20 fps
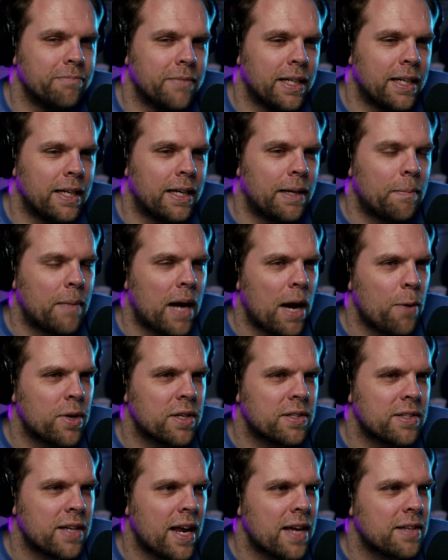I
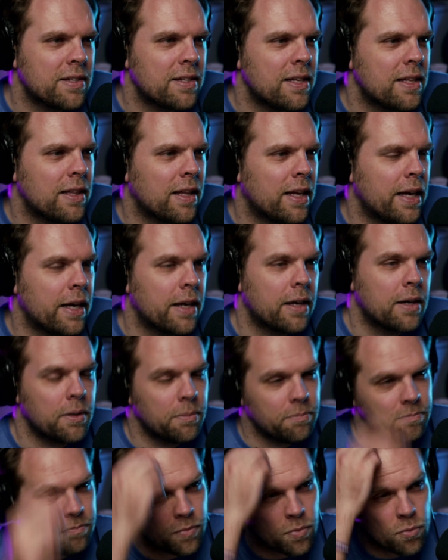wouldn't say it has any like
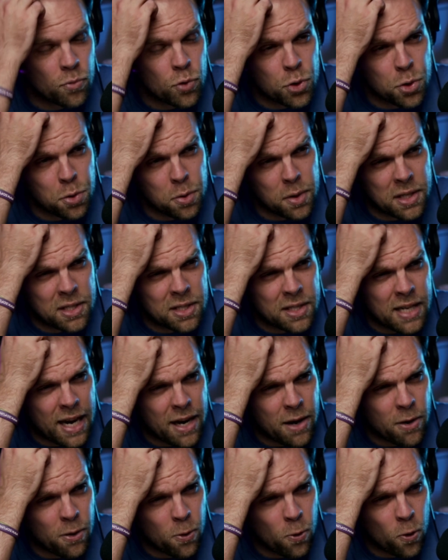truly
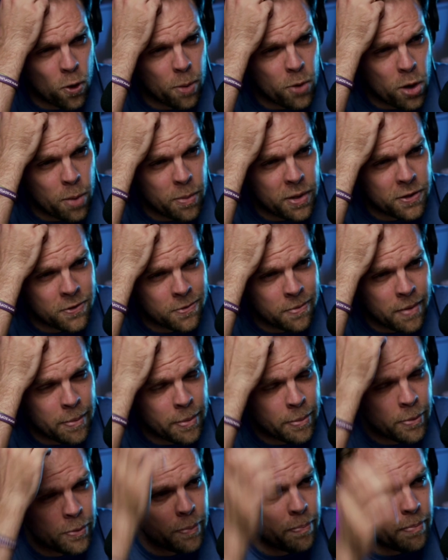standout gore moments
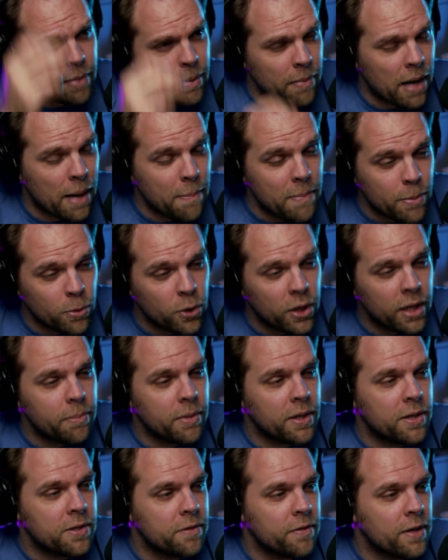from my memory,
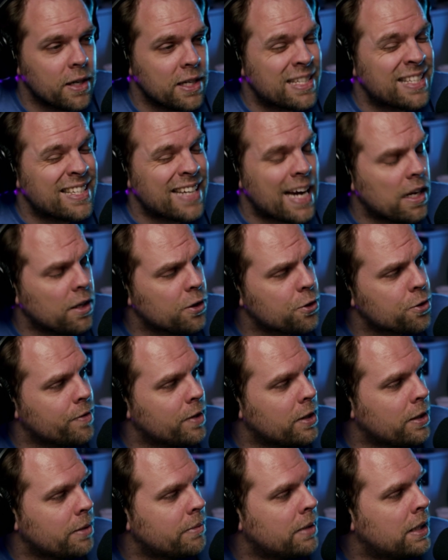but it's a very stylish
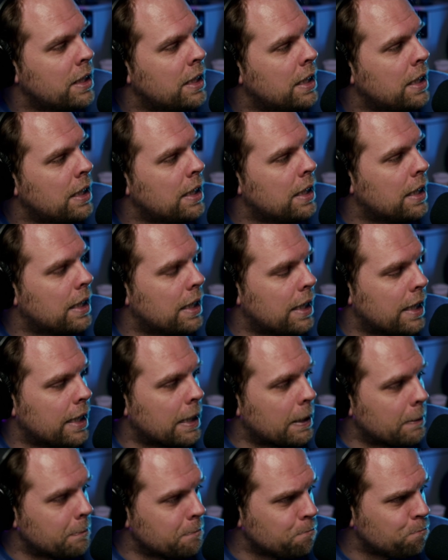film.
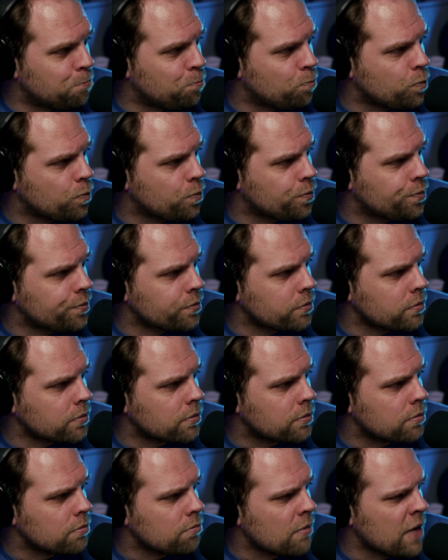And
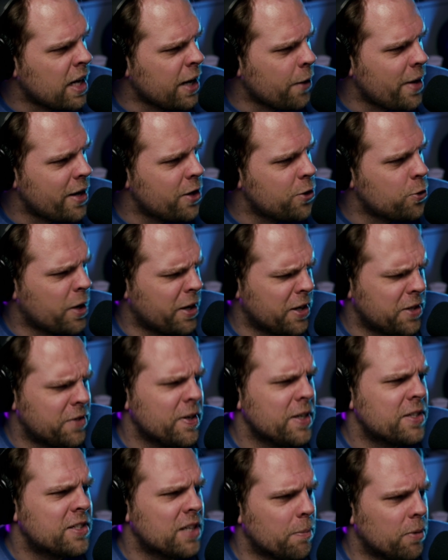I quite enjoyed it. It's
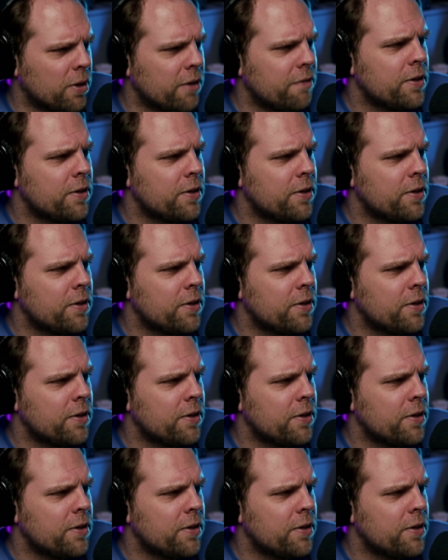very simple.